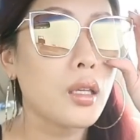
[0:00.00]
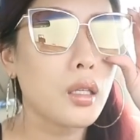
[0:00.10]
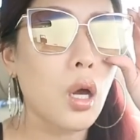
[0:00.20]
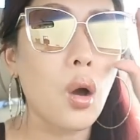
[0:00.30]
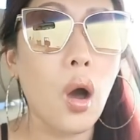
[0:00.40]

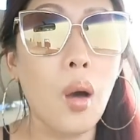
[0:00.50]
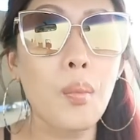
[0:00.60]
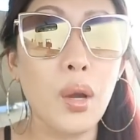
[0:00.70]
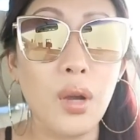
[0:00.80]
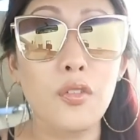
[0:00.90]
you know,
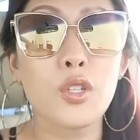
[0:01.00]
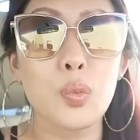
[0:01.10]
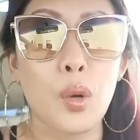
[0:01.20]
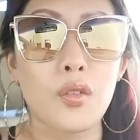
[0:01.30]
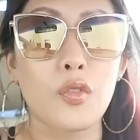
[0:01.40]
my
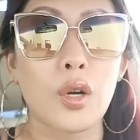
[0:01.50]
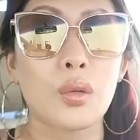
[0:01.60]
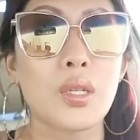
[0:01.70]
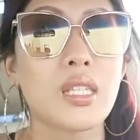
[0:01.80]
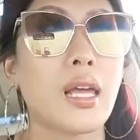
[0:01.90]
reference point for
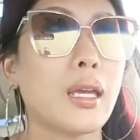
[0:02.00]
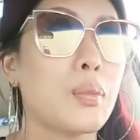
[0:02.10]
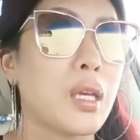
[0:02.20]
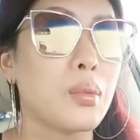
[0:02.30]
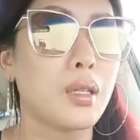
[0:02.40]
it was
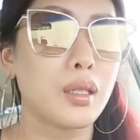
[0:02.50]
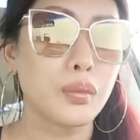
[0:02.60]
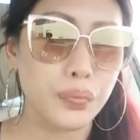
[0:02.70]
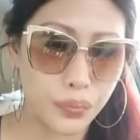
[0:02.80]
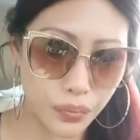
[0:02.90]
like maybe